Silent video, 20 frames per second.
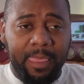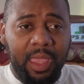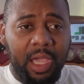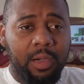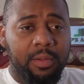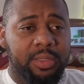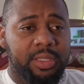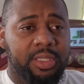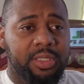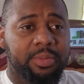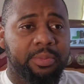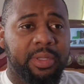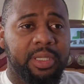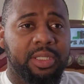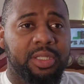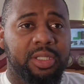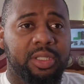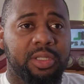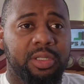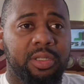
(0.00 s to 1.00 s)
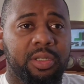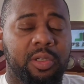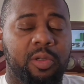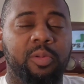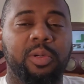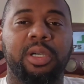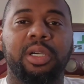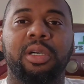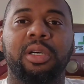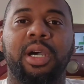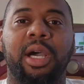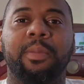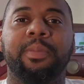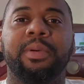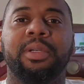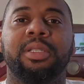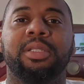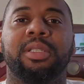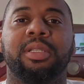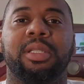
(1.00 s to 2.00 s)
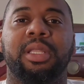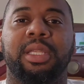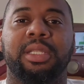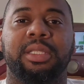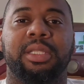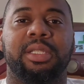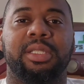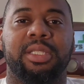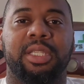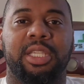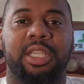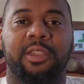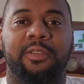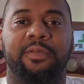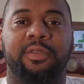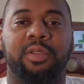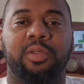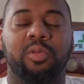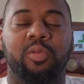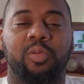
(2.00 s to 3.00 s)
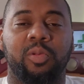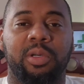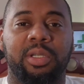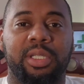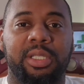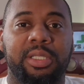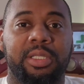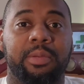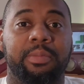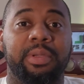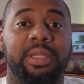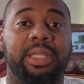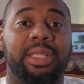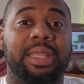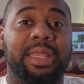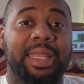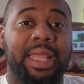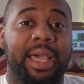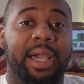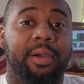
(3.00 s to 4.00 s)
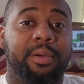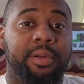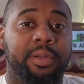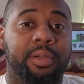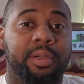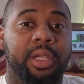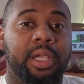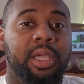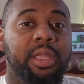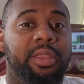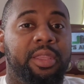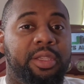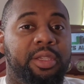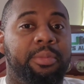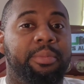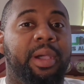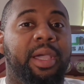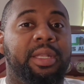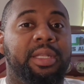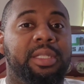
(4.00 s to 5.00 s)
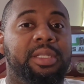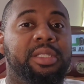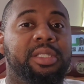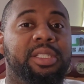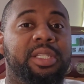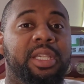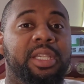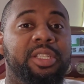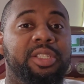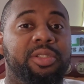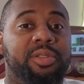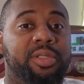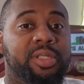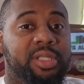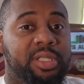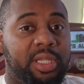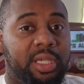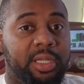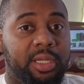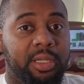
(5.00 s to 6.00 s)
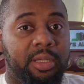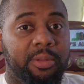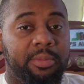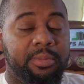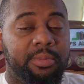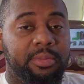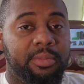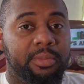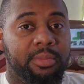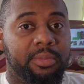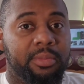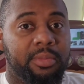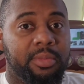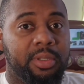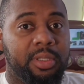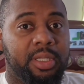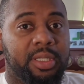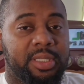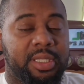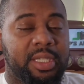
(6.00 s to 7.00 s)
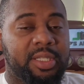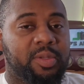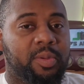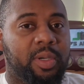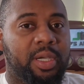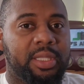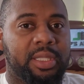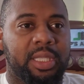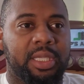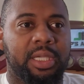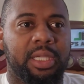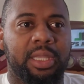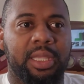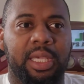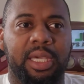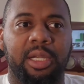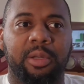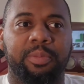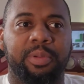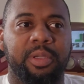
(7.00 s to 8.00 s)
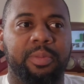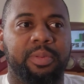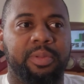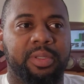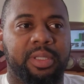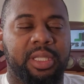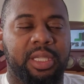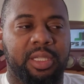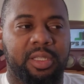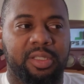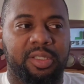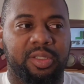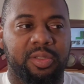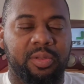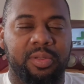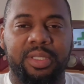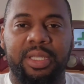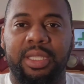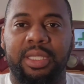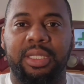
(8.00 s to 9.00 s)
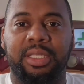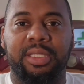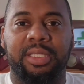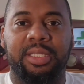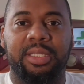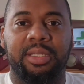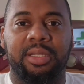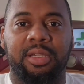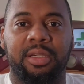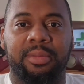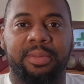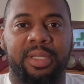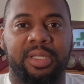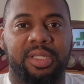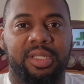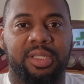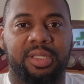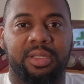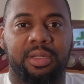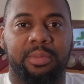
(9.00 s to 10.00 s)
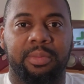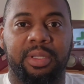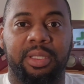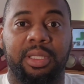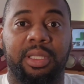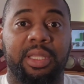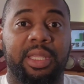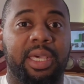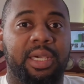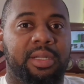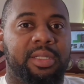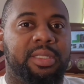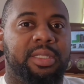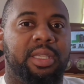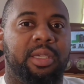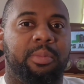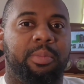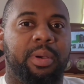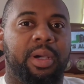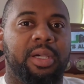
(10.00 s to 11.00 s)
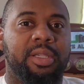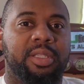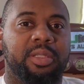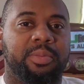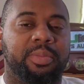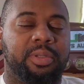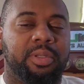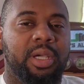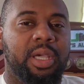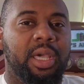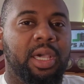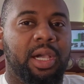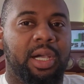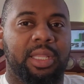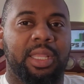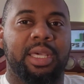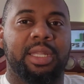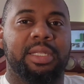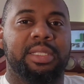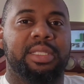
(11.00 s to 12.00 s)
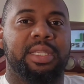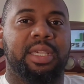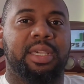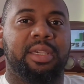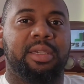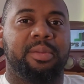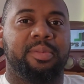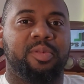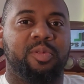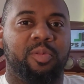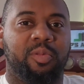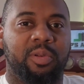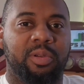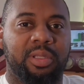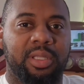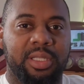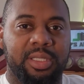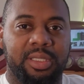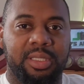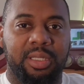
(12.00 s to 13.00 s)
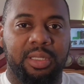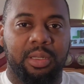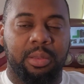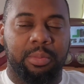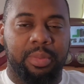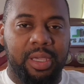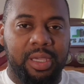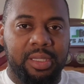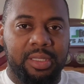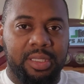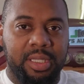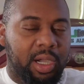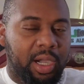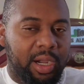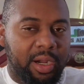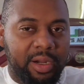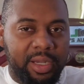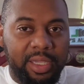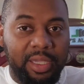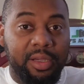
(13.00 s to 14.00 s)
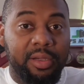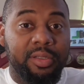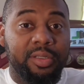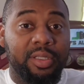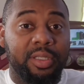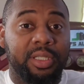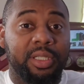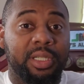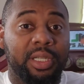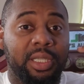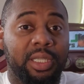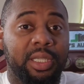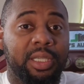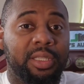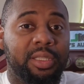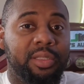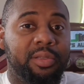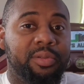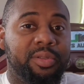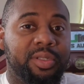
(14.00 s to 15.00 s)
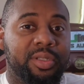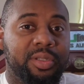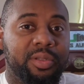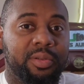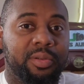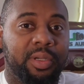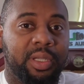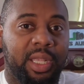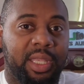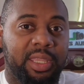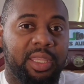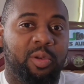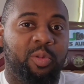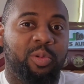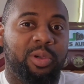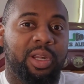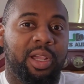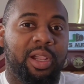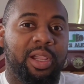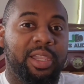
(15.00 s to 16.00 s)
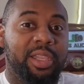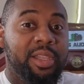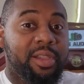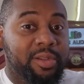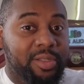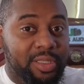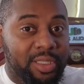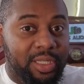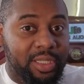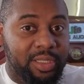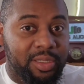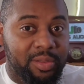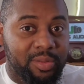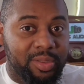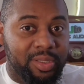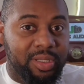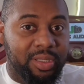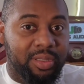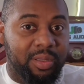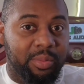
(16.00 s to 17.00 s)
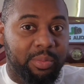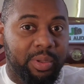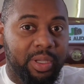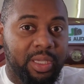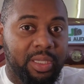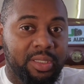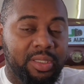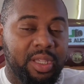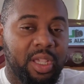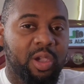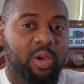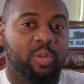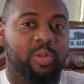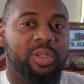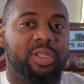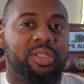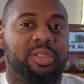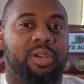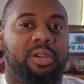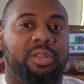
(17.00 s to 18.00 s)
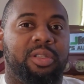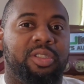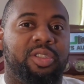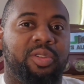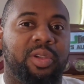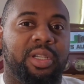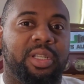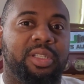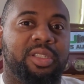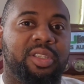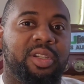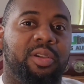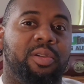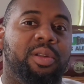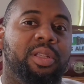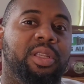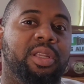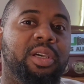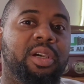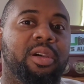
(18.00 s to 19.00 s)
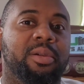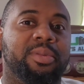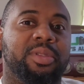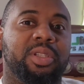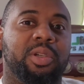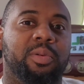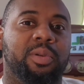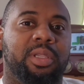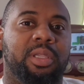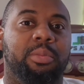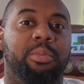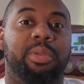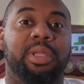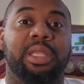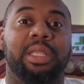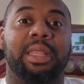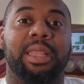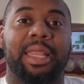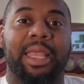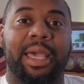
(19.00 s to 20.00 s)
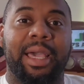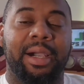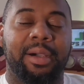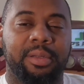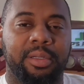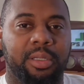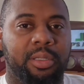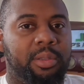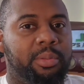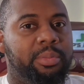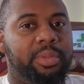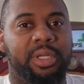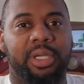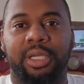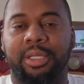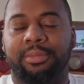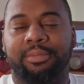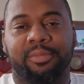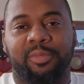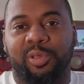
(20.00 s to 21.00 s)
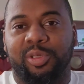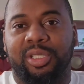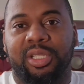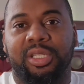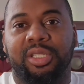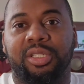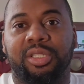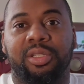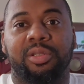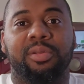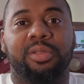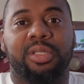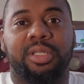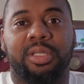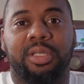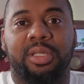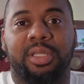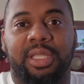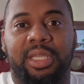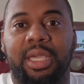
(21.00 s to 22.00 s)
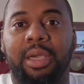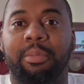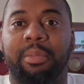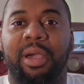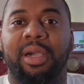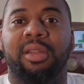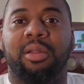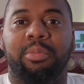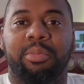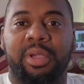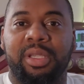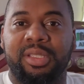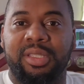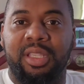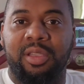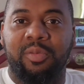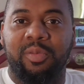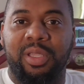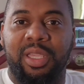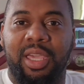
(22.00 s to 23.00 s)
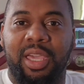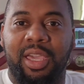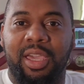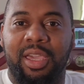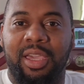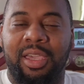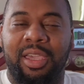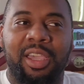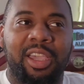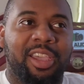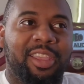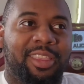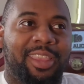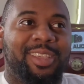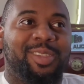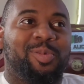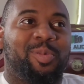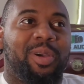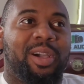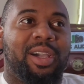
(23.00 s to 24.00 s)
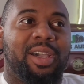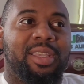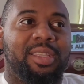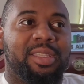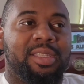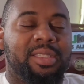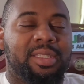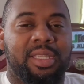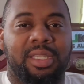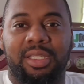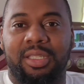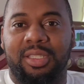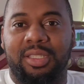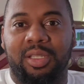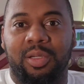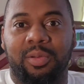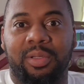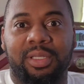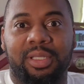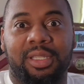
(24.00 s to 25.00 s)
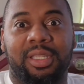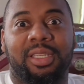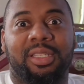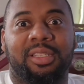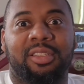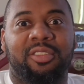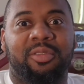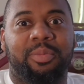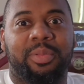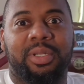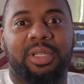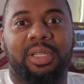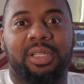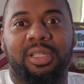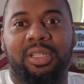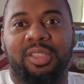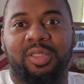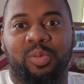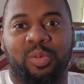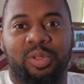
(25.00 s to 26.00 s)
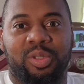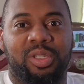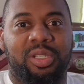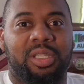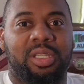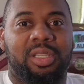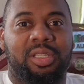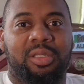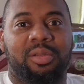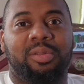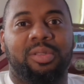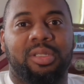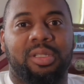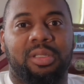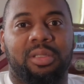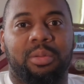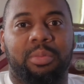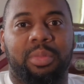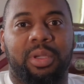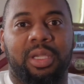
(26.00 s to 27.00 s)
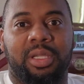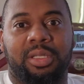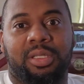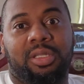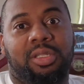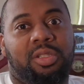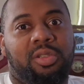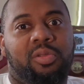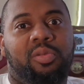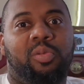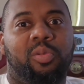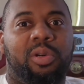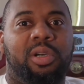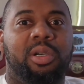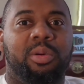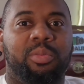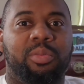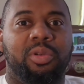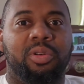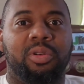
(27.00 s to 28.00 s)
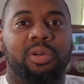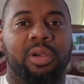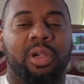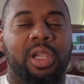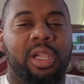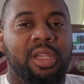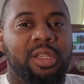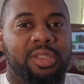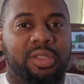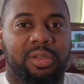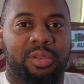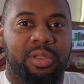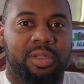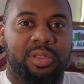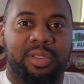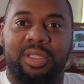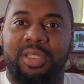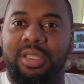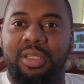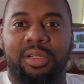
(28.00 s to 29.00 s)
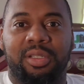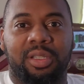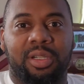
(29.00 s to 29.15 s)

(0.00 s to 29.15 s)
I would just make sure, well, I'll put it to you like this. If you want it to be louder, then you might need to change your setup. Because that's what I think a lot of people think. As soon as I get subs, it's just going to be the loudest thing possible. A lot of times when we're listening to bass, our ears are going to get used to it. And then when our ears get used to the bass, we start to try to turn it up so it can be louder. But we're just used to the amount of bass that we had. That's why this thing is so addictive, because once you get used to the bass, you want more. So you'll sell